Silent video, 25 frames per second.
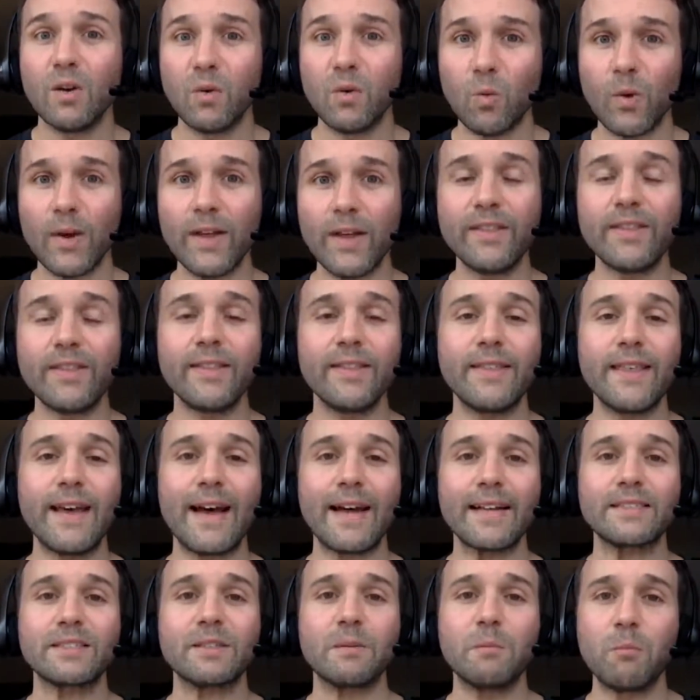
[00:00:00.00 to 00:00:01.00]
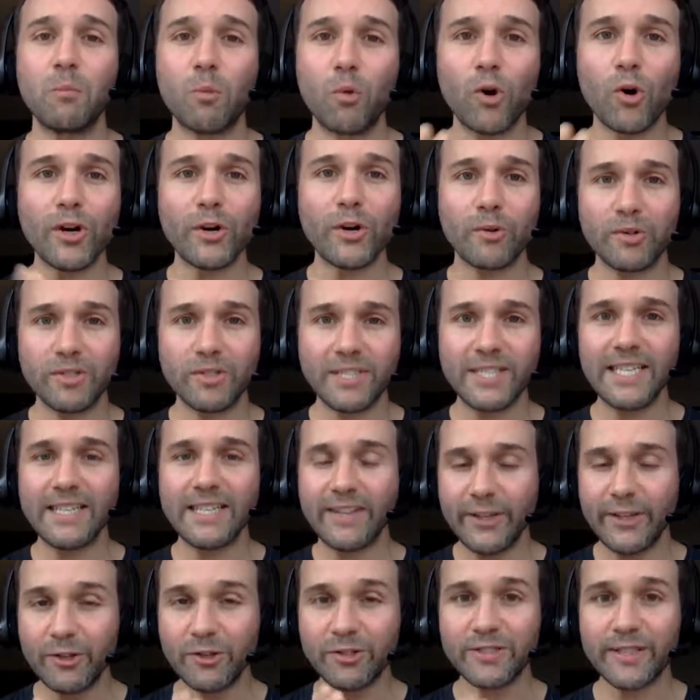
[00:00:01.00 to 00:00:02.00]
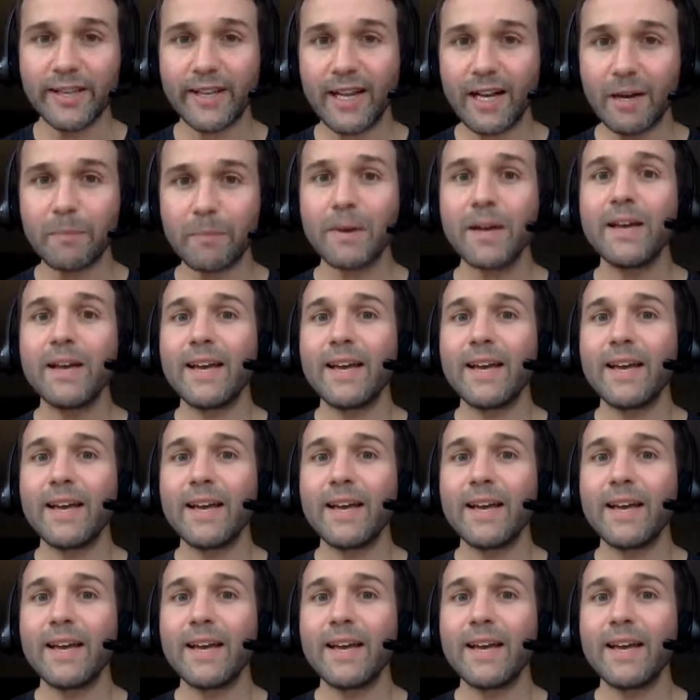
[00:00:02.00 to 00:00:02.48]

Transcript: with that morning routine that you set up.